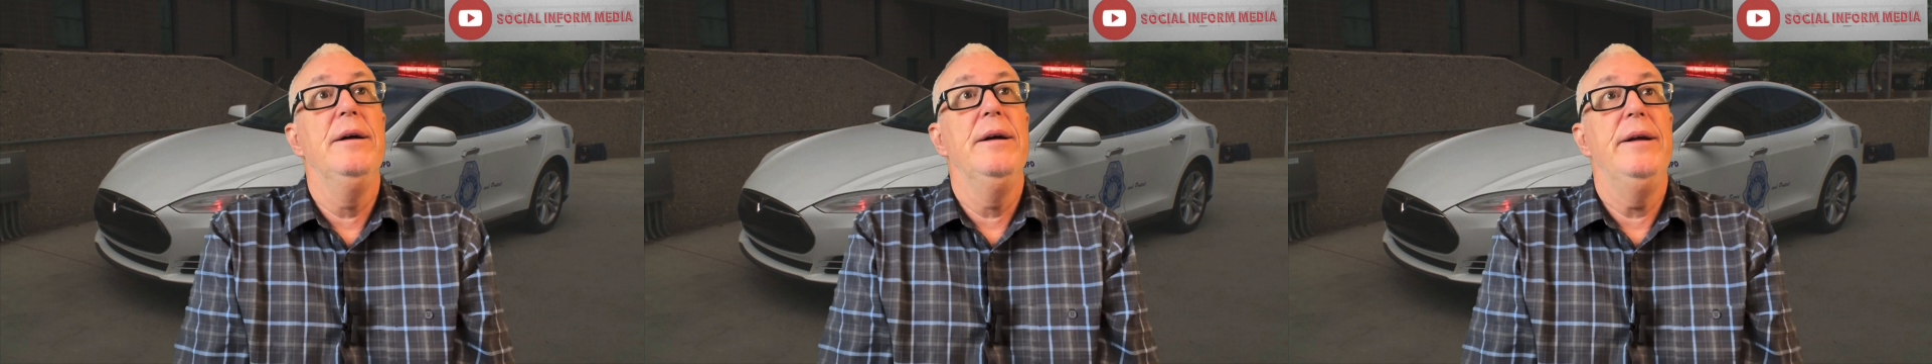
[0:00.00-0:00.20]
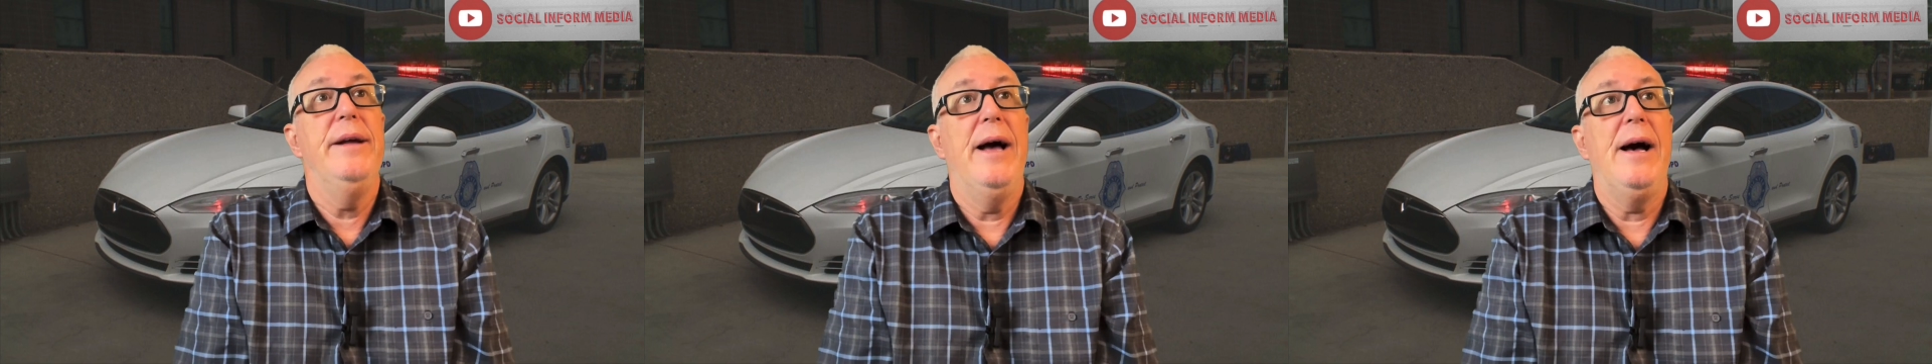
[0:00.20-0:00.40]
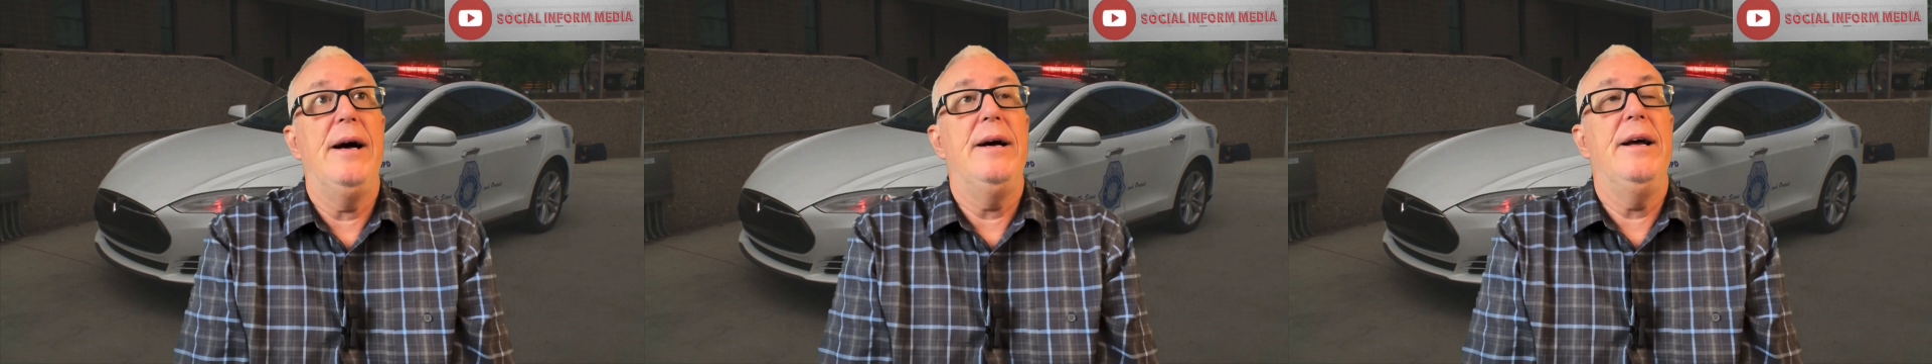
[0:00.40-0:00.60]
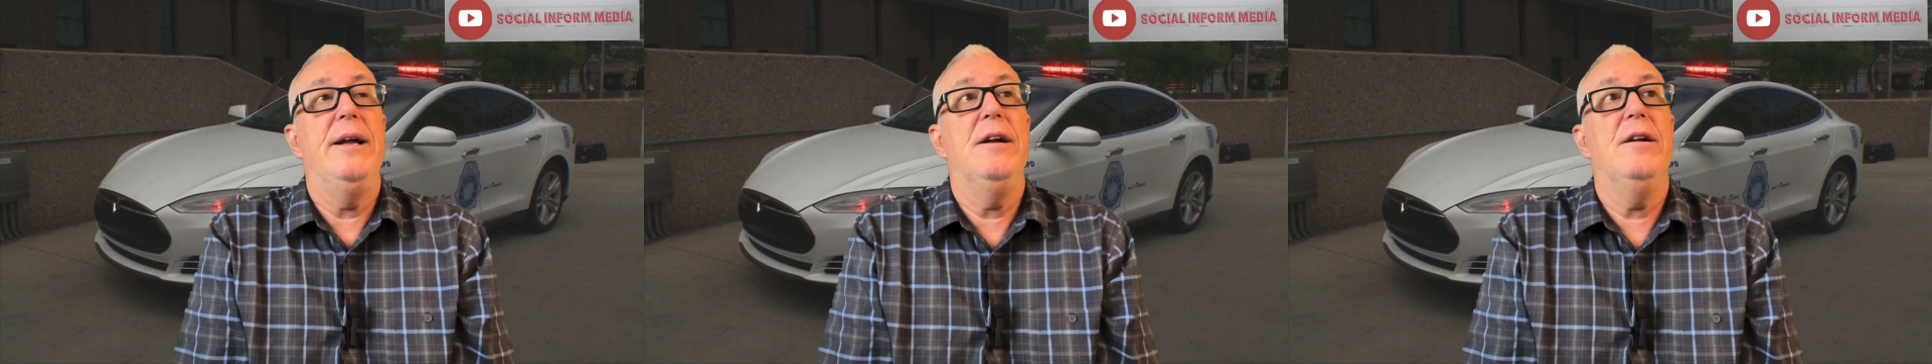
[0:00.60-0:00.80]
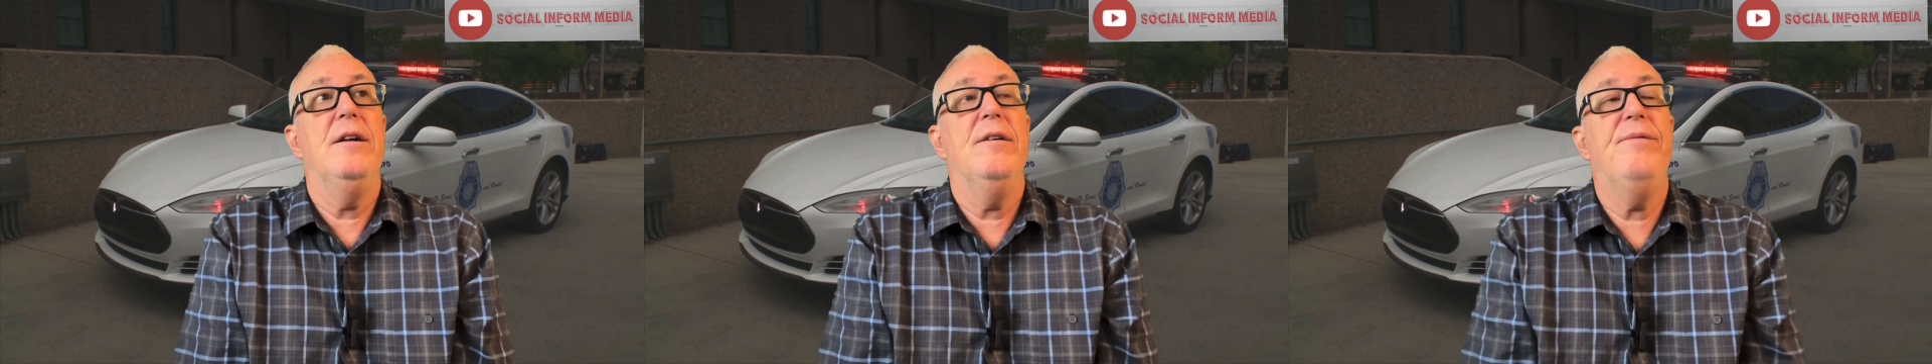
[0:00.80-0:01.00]
Yeah,
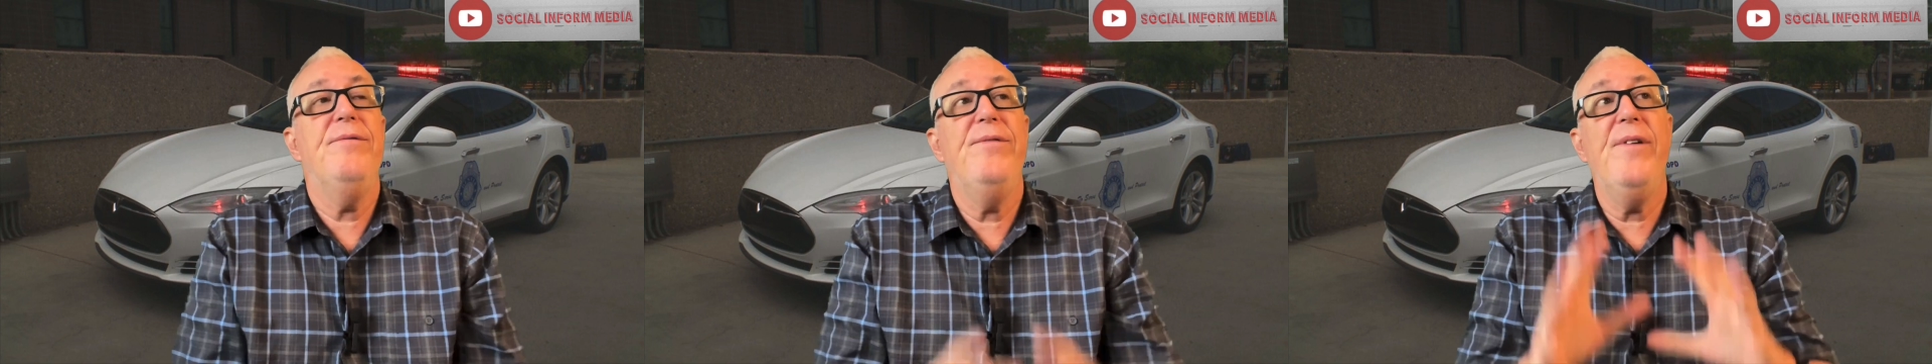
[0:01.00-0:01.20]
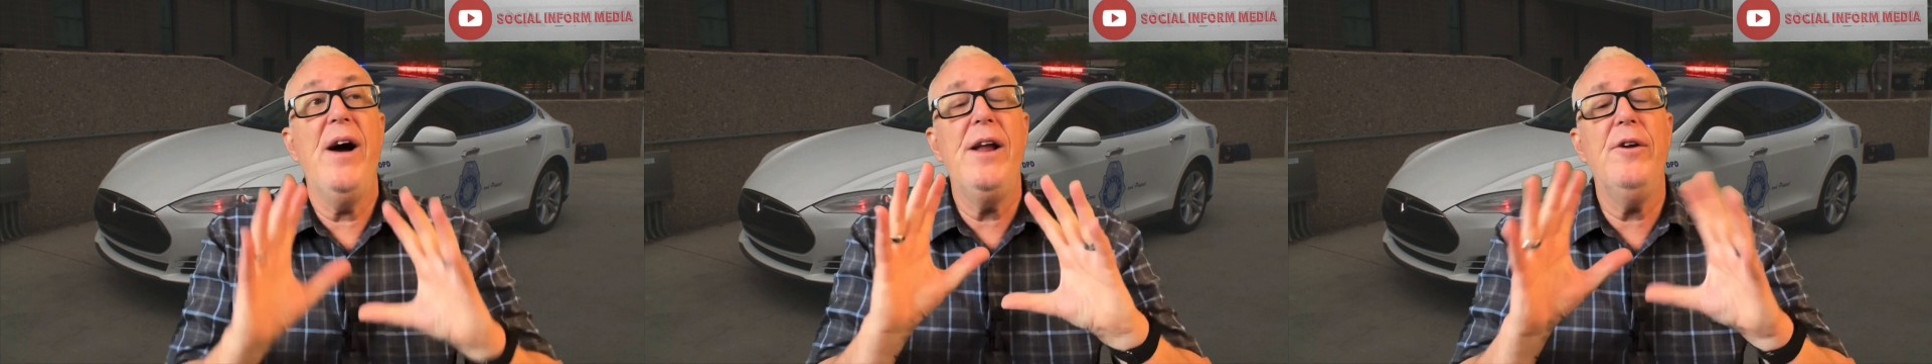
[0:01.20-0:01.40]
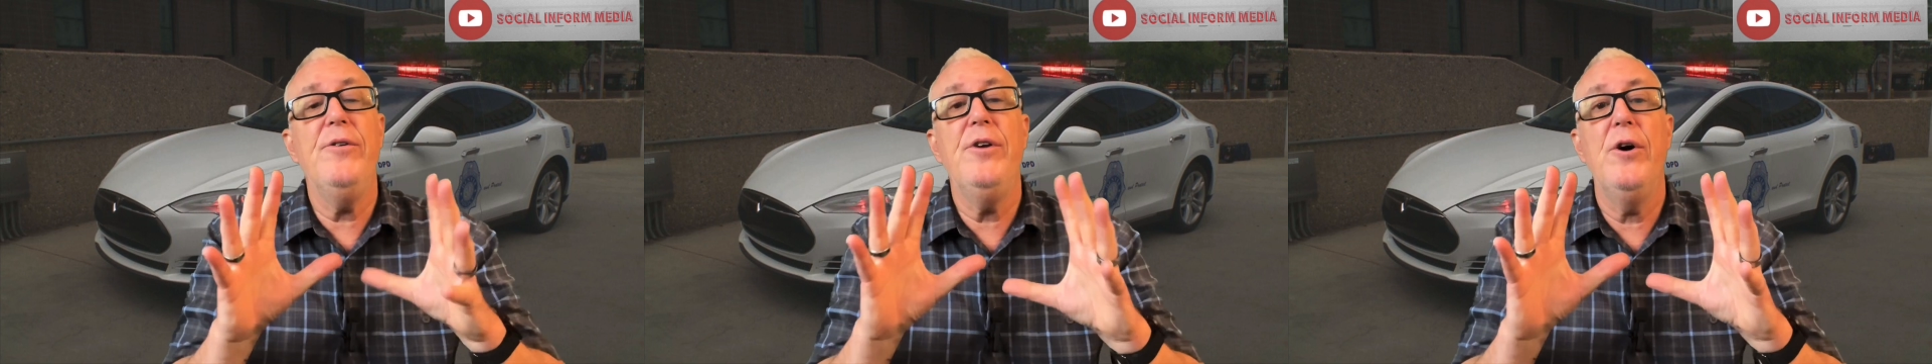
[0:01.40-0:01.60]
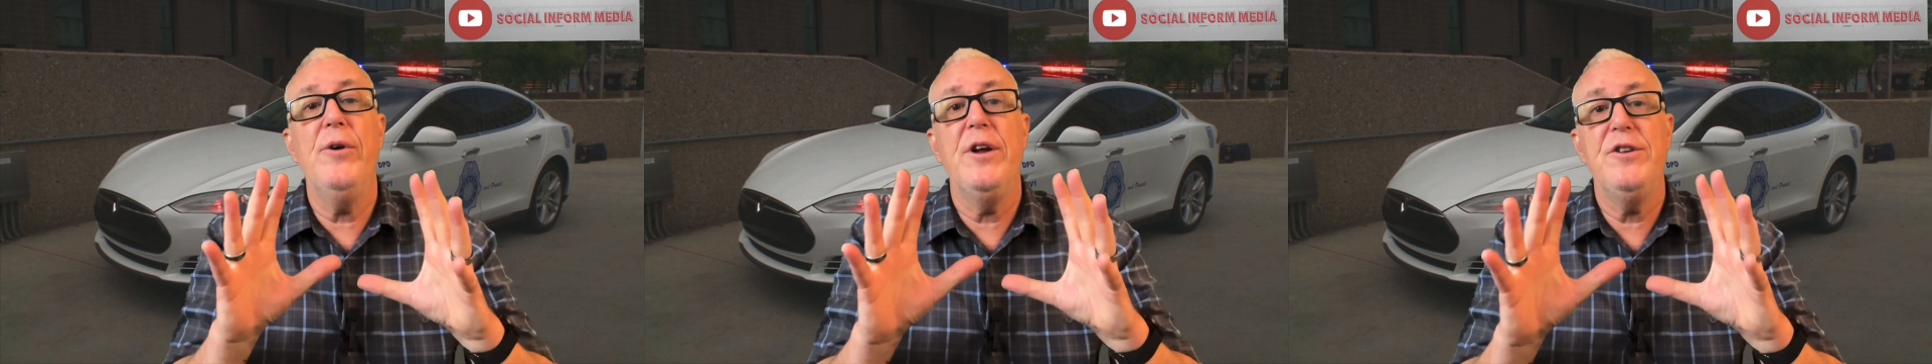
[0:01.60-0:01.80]
and on a final note,